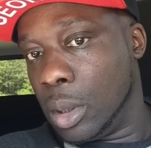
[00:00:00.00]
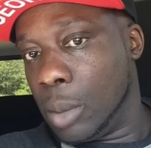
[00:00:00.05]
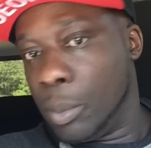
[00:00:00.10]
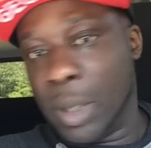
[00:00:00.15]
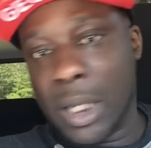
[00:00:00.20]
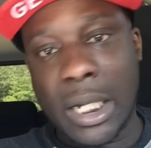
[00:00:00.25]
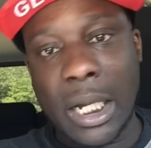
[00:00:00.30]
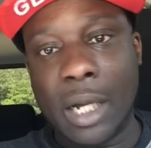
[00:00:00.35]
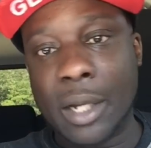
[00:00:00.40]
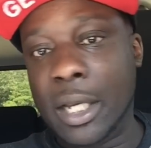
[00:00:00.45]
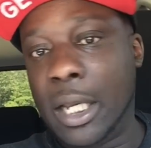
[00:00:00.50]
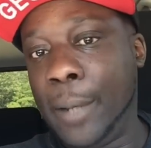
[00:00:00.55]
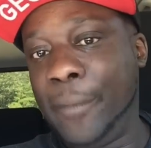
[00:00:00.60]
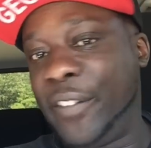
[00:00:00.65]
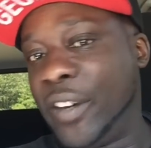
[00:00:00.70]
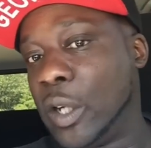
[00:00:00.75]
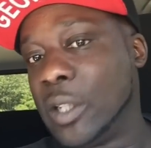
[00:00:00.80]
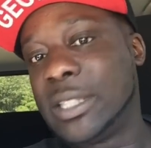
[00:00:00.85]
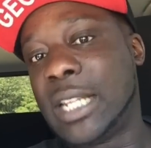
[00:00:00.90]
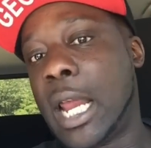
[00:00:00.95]
Because these
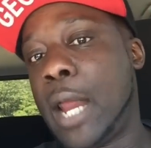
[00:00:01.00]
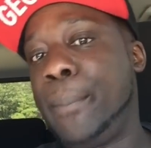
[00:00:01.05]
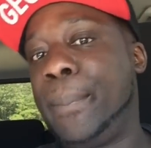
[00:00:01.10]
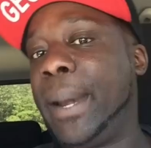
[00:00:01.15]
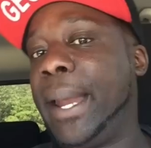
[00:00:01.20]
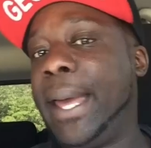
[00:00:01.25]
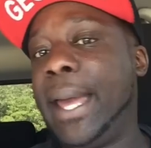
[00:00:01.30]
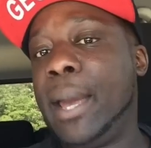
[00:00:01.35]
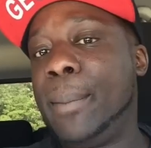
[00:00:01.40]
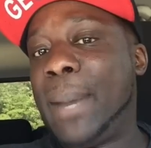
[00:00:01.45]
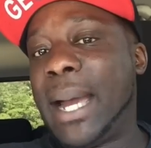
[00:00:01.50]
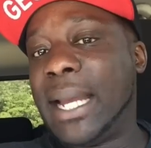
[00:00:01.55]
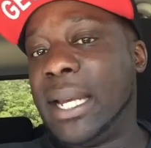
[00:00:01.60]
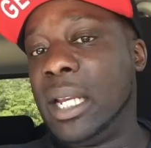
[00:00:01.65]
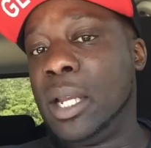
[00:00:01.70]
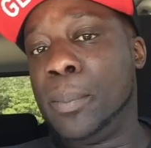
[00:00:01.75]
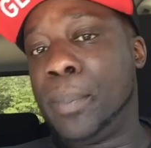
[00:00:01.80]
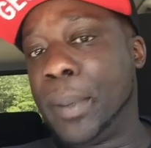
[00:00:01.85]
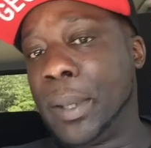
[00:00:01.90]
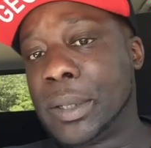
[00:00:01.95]
folks ain't playing by
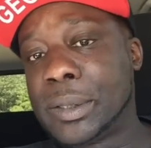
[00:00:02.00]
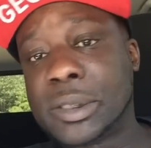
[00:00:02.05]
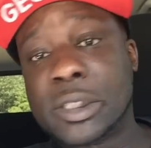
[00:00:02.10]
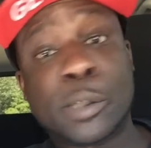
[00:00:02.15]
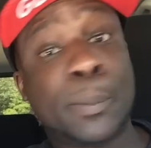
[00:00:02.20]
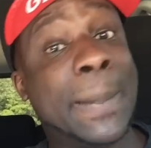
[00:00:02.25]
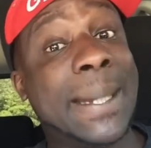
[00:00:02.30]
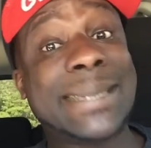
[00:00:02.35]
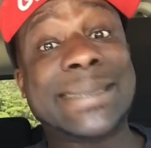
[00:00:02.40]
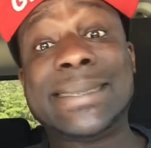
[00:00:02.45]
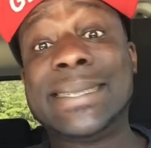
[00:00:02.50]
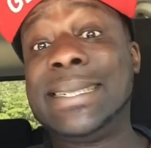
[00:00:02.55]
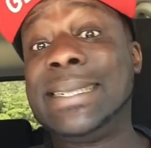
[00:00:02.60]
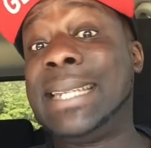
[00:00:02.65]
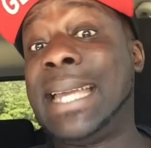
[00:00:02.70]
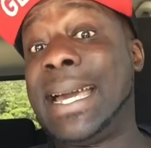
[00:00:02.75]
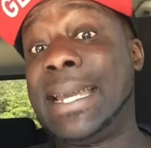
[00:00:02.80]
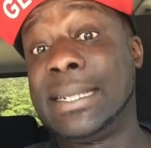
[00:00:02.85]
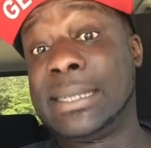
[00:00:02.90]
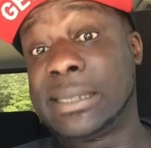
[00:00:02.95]
these pills, especially
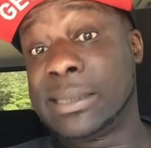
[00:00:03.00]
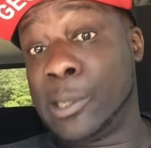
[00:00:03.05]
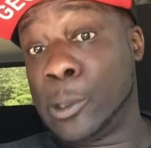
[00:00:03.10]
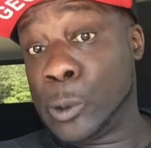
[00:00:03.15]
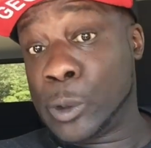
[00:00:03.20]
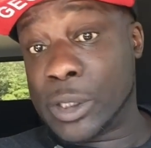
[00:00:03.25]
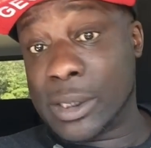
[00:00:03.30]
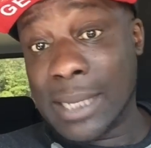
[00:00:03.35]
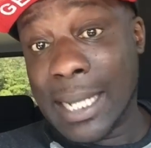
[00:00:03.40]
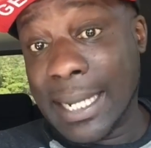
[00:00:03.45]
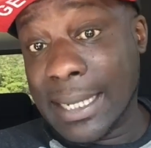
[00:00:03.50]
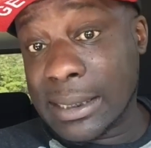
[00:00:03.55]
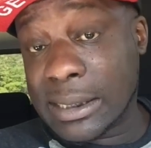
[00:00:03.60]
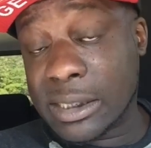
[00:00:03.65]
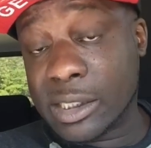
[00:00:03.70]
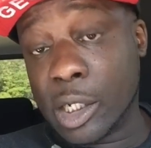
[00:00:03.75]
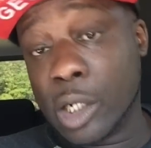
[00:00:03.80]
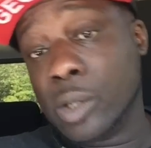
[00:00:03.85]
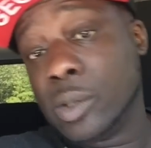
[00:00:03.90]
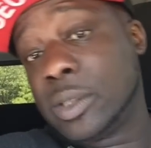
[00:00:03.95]
not in certain states.
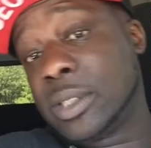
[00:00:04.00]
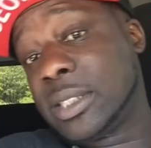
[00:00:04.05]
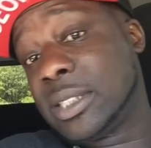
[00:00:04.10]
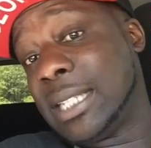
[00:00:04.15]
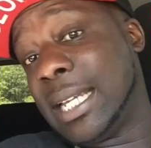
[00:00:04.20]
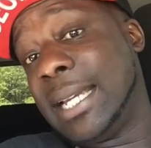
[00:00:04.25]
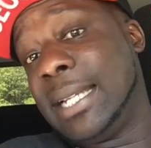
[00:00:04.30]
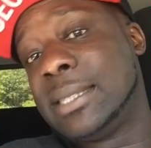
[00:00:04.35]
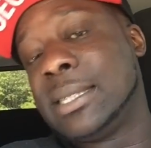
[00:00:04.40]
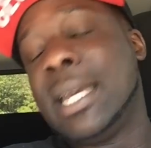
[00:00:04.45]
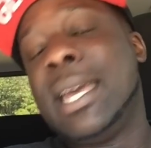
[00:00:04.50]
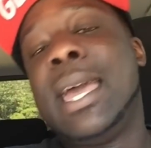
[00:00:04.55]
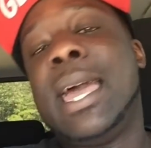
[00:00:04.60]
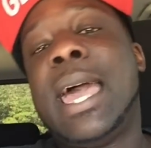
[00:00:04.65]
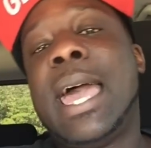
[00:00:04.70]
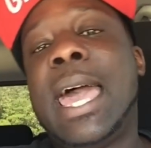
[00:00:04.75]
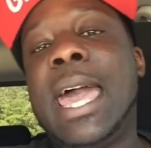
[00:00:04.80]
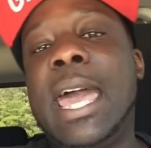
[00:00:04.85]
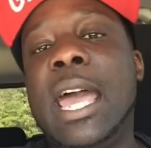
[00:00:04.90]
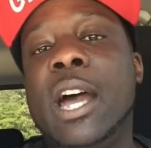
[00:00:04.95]
Certain states
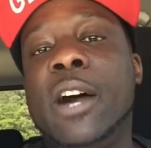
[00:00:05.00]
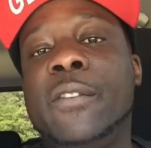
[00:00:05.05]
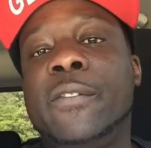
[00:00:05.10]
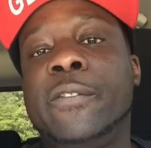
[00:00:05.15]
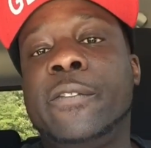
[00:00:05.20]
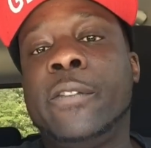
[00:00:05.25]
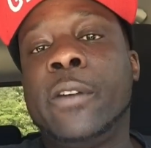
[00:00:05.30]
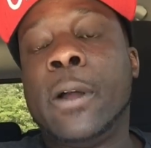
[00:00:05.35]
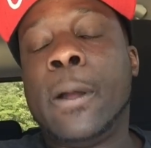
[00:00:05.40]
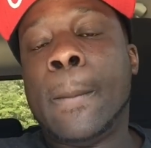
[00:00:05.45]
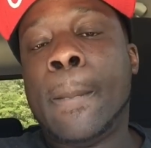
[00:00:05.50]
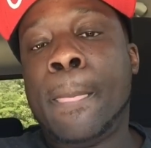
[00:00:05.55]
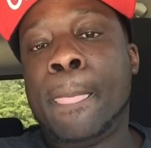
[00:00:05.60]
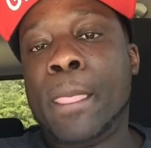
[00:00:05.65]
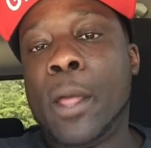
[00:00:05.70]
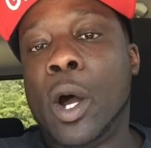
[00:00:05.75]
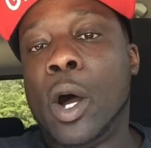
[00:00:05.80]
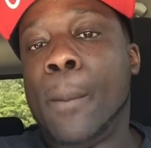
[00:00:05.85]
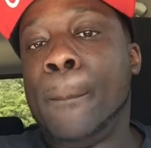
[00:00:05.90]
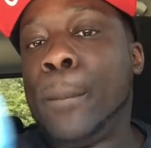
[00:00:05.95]
have
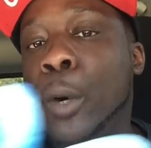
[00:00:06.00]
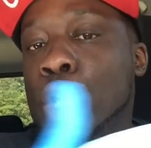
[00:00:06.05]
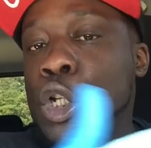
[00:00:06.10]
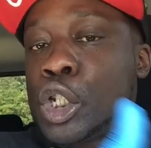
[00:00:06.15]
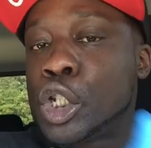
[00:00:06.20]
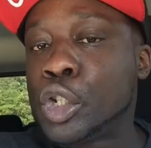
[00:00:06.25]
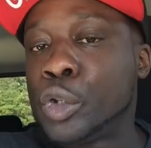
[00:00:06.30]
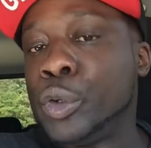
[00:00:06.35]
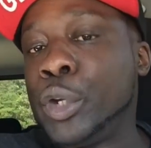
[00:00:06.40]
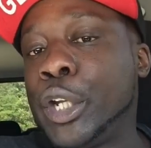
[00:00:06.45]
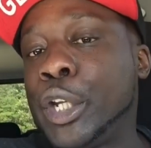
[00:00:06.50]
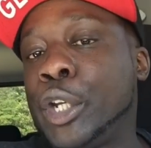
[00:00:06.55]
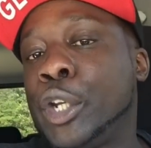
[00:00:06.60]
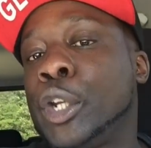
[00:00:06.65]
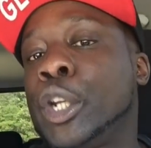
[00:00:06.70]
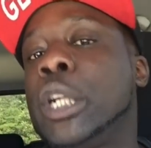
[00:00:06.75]
on more stricter